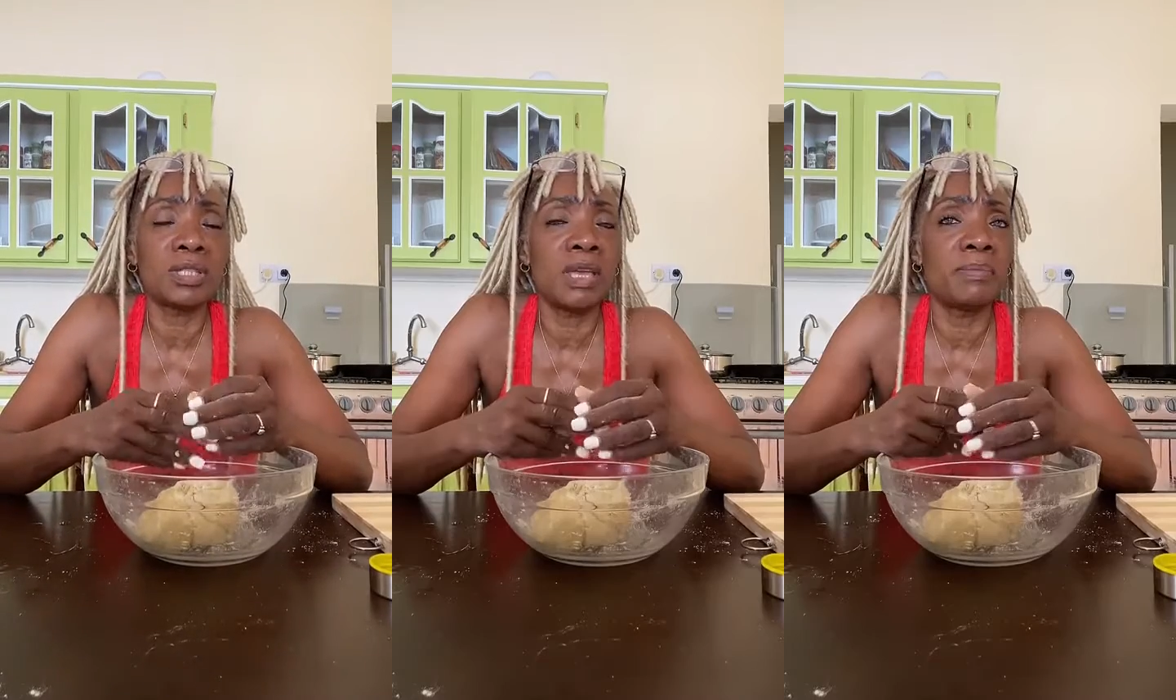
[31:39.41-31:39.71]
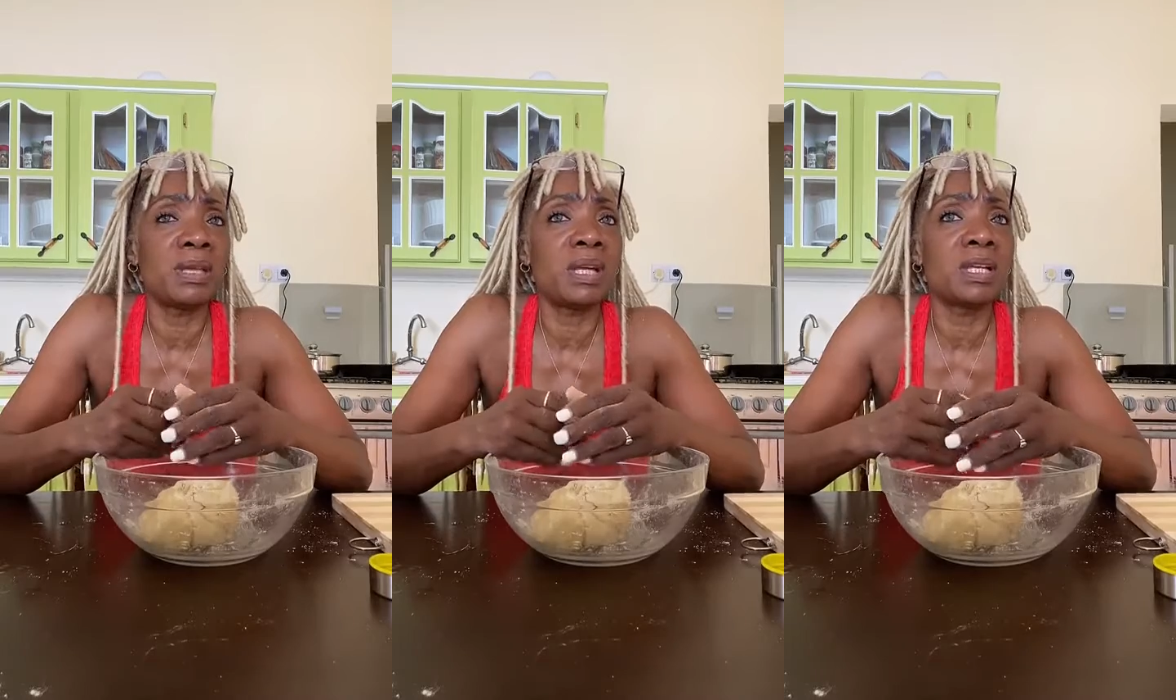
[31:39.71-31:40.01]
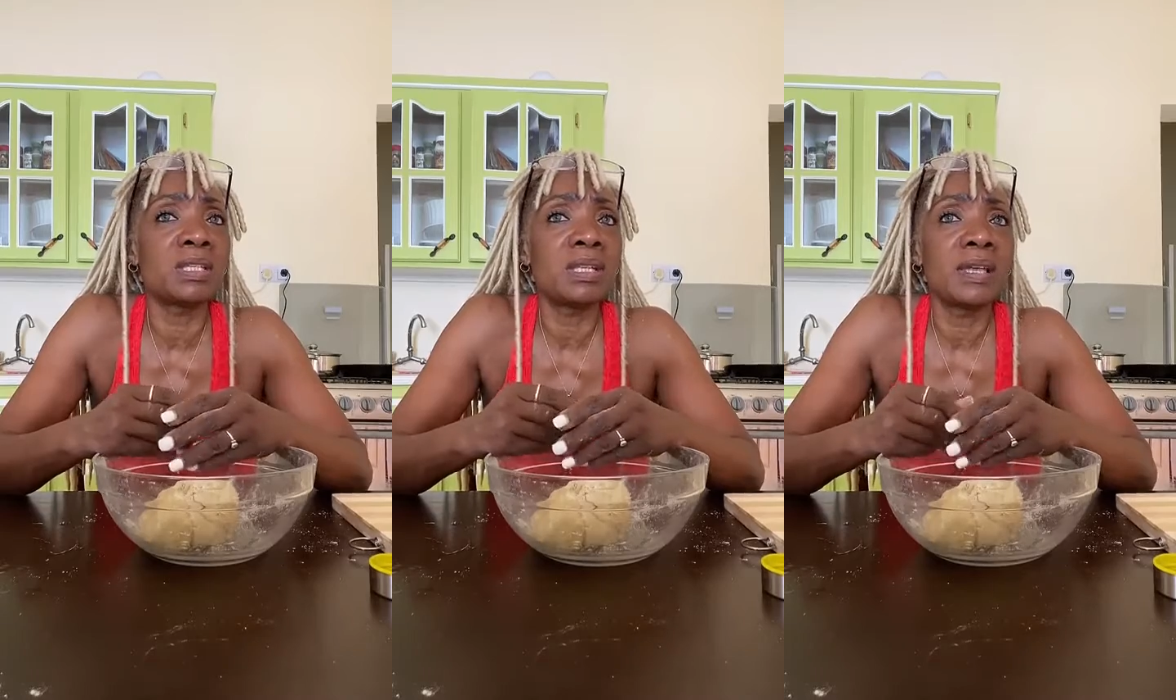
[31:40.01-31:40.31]

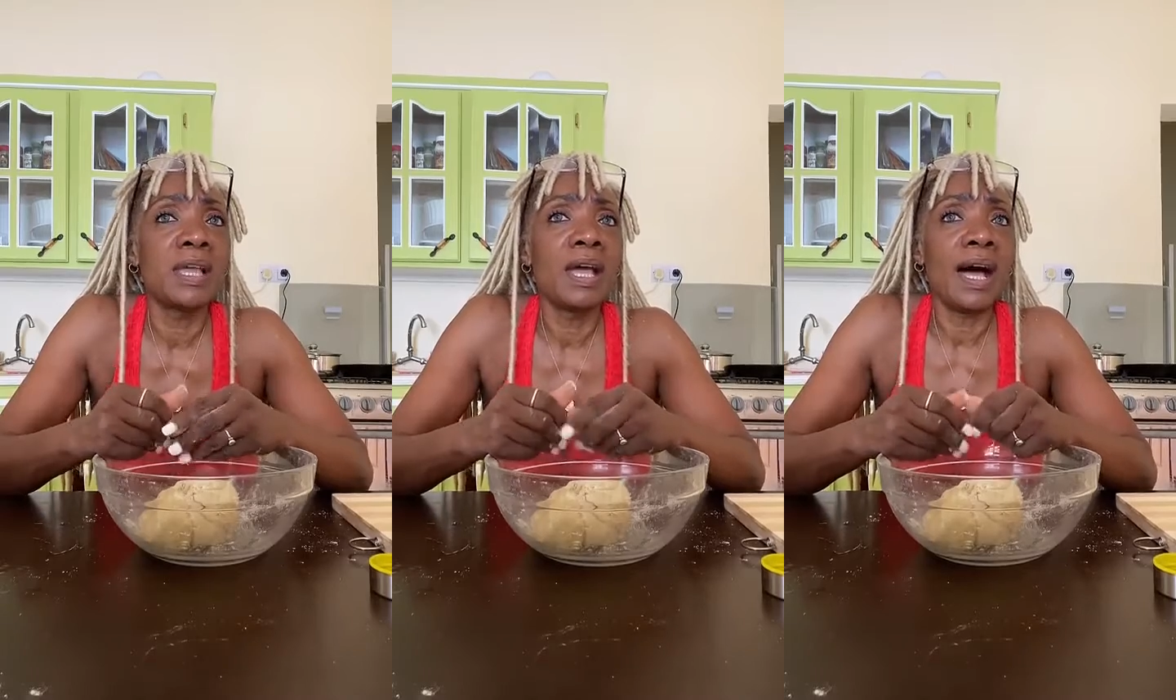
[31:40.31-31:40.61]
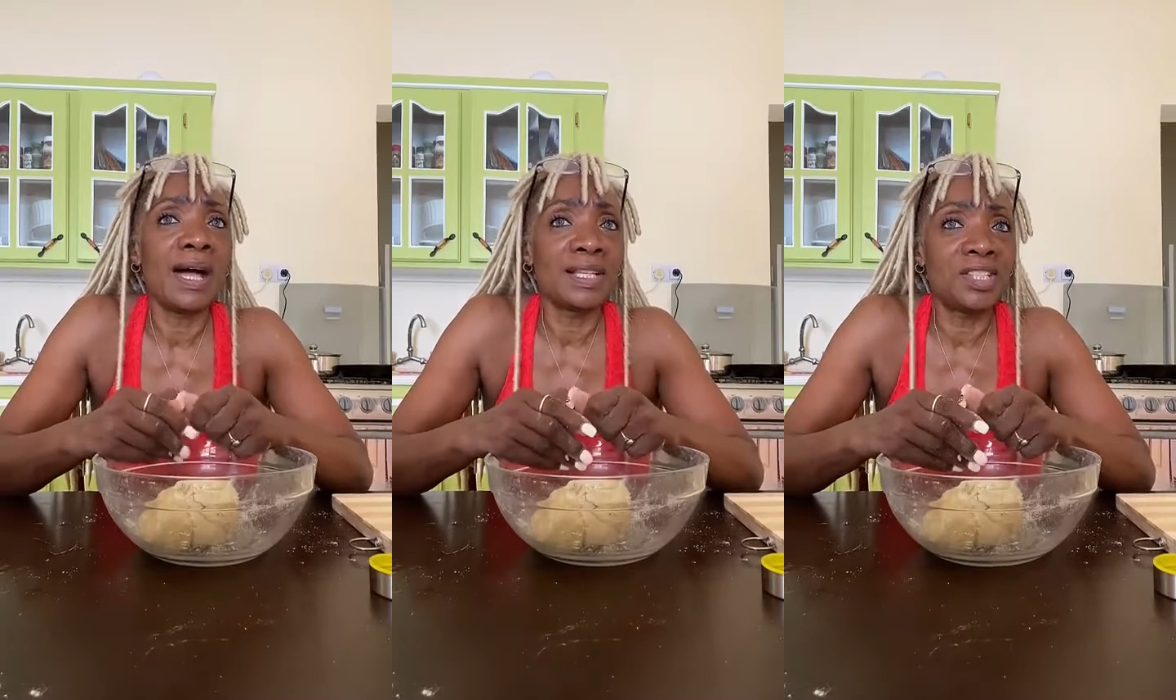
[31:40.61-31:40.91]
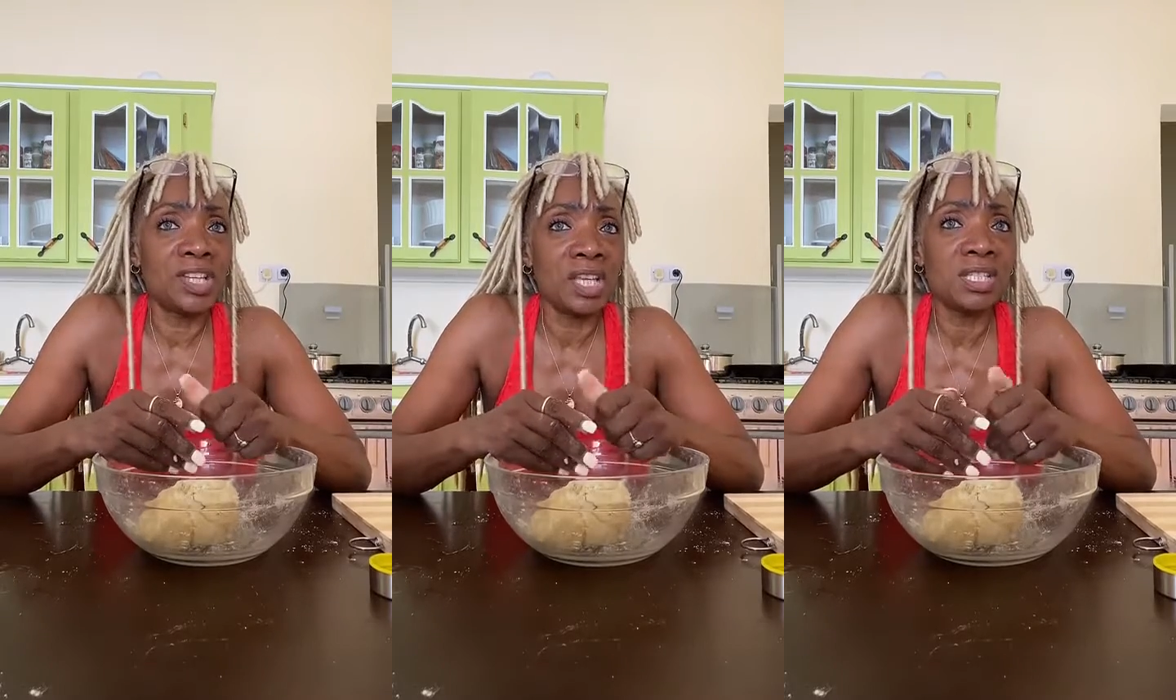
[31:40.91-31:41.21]
Like my girl
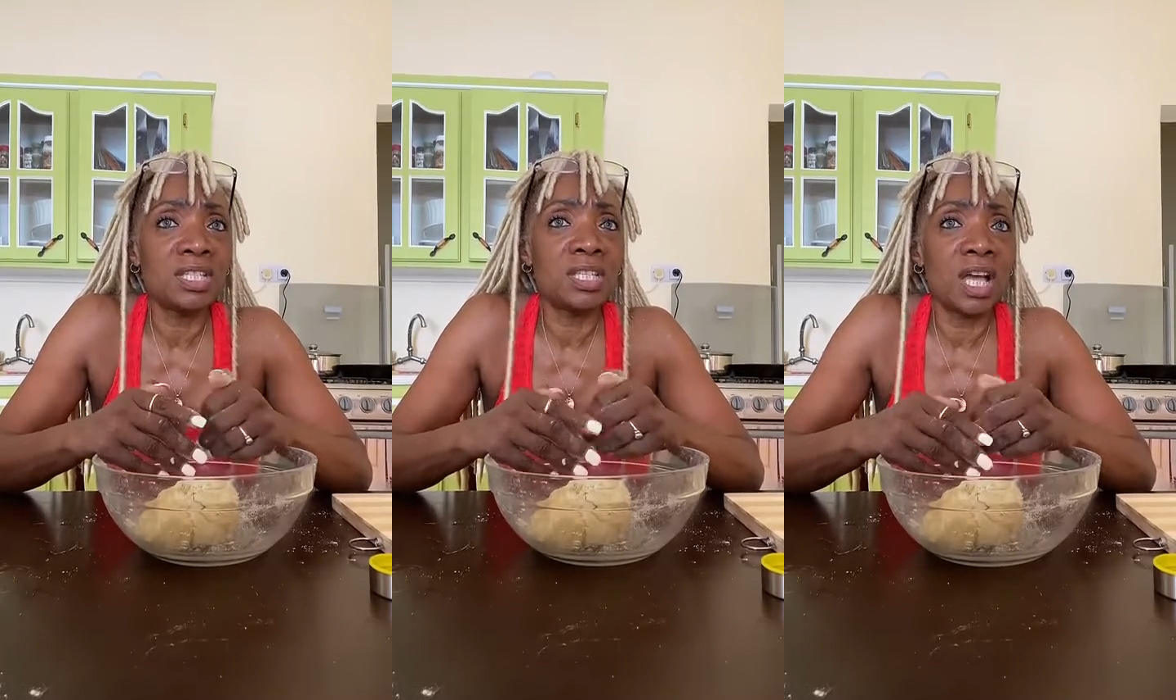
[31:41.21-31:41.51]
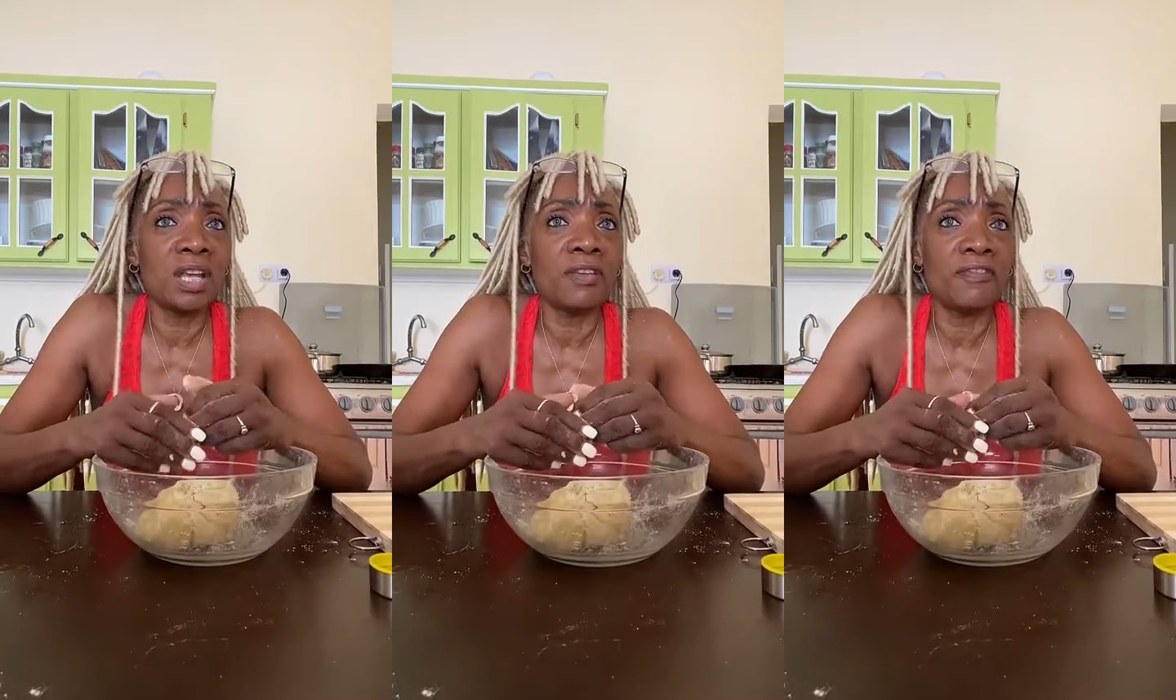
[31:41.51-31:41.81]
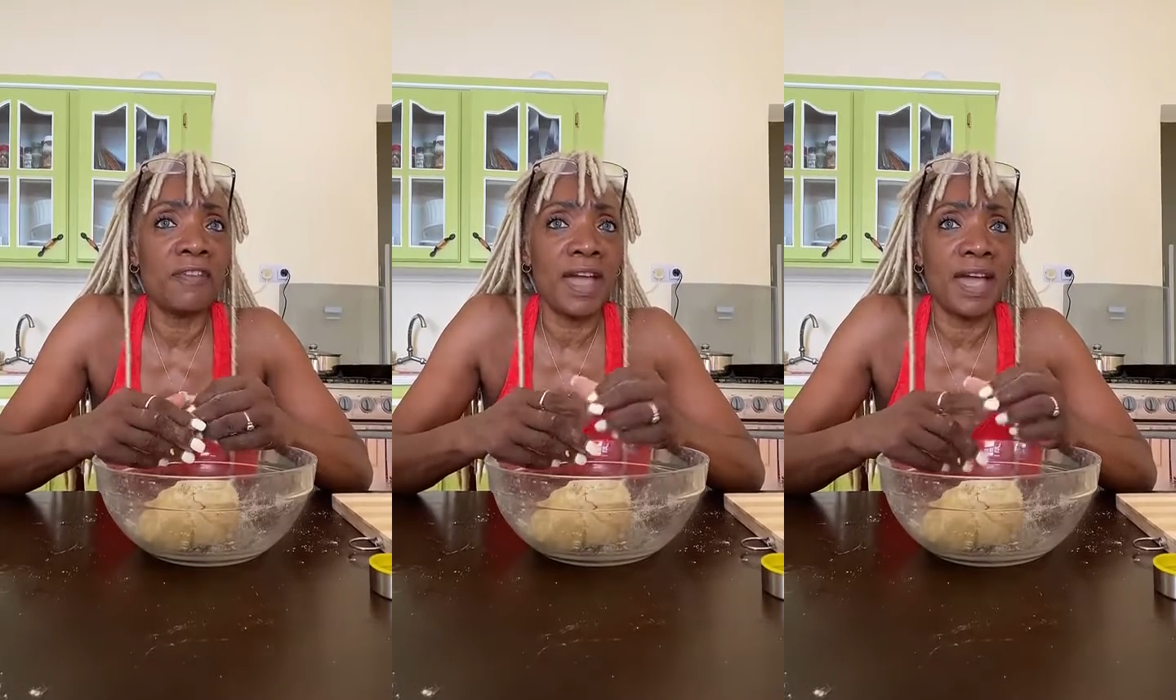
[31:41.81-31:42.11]
Jackie, I
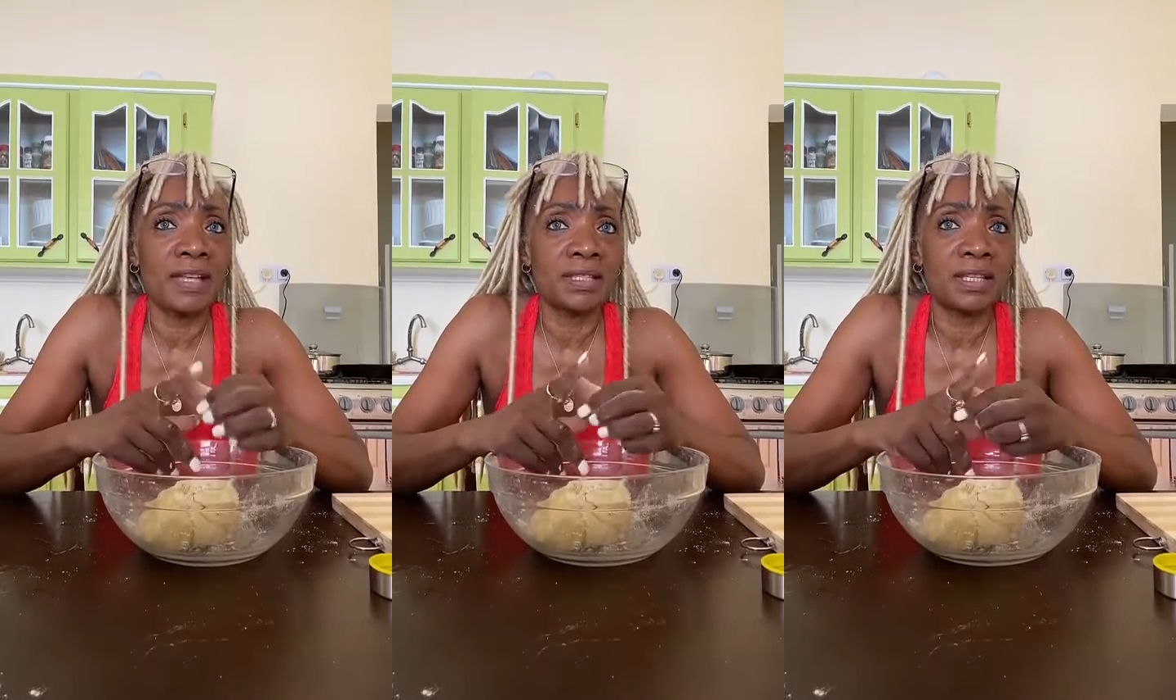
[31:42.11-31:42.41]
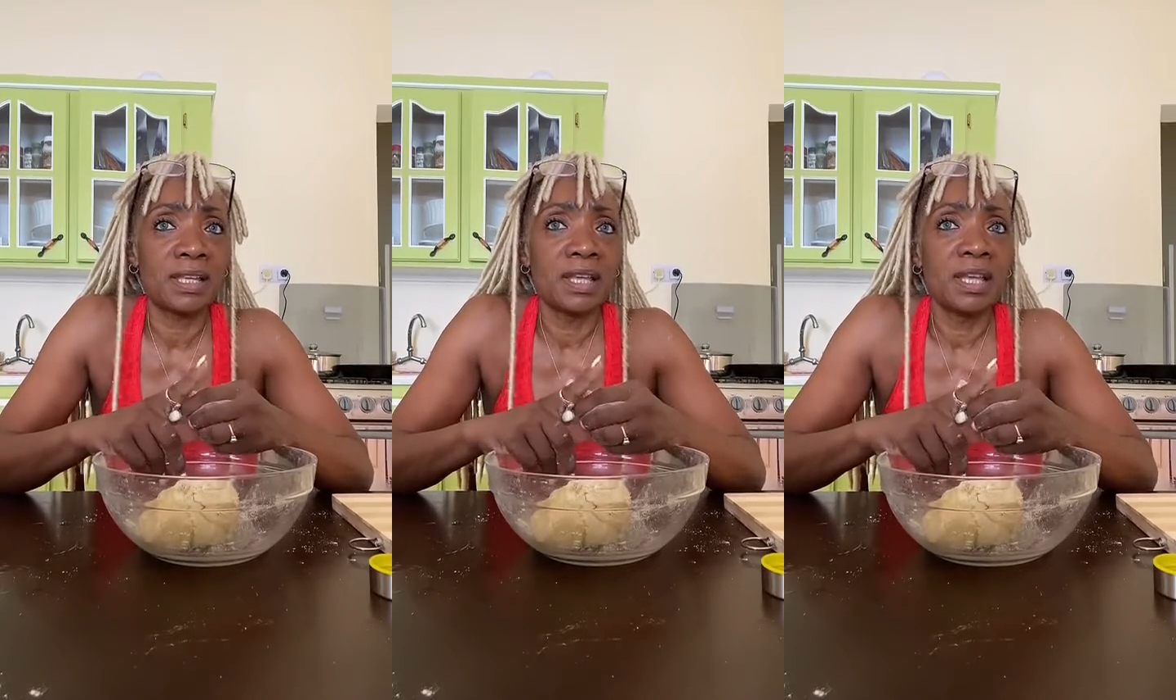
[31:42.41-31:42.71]
don't know what it is.